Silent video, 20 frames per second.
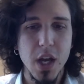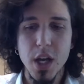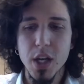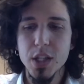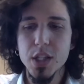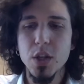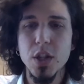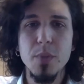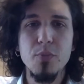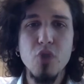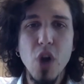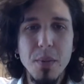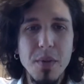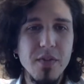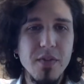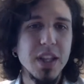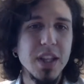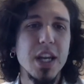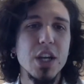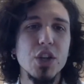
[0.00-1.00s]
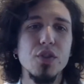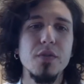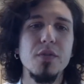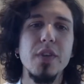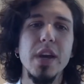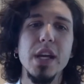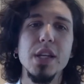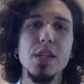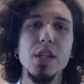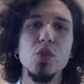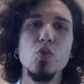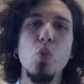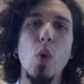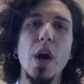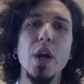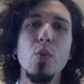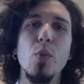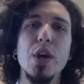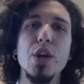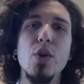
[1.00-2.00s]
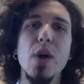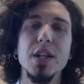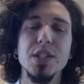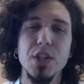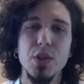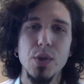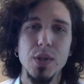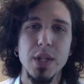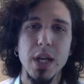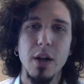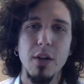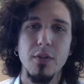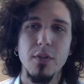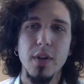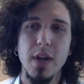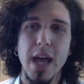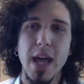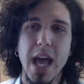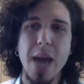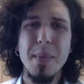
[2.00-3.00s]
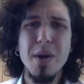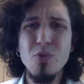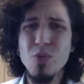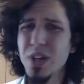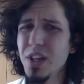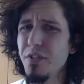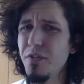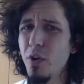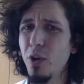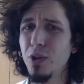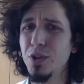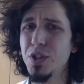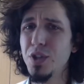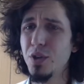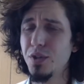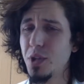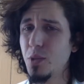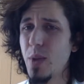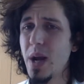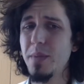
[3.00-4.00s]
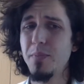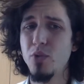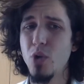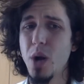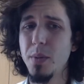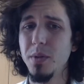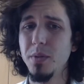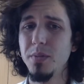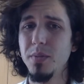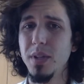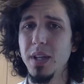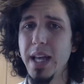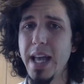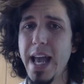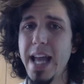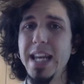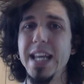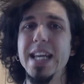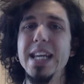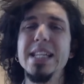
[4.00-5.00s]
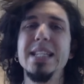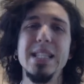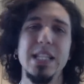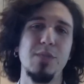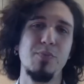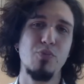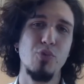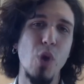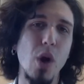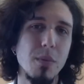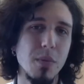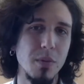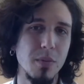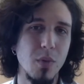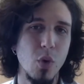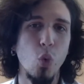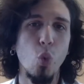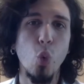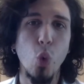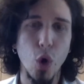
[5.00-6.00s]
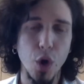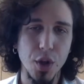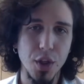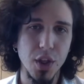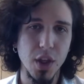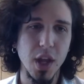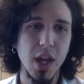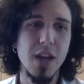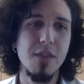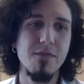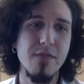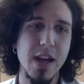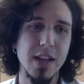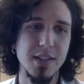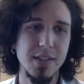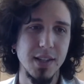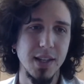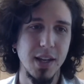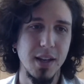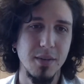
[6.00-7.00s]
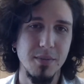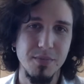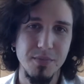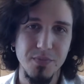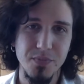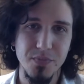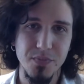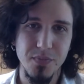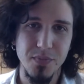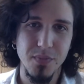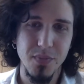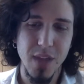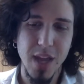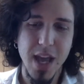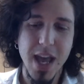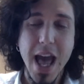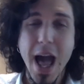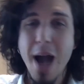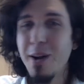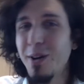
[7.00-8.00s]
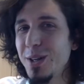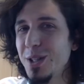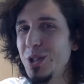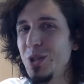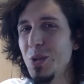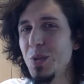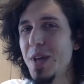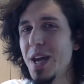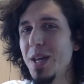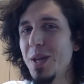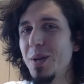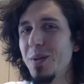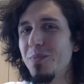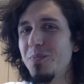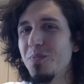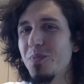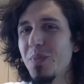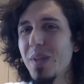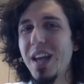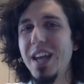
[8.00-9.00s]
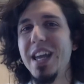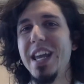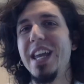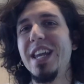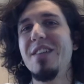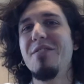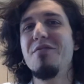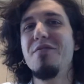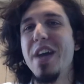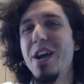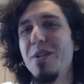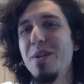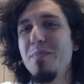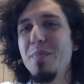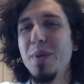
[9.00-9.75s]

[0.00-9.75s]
So the problem validation phase is one where you ask yourself, am I really focusing on the right problem? And is this problem worth investing in? I'm going to do that in a very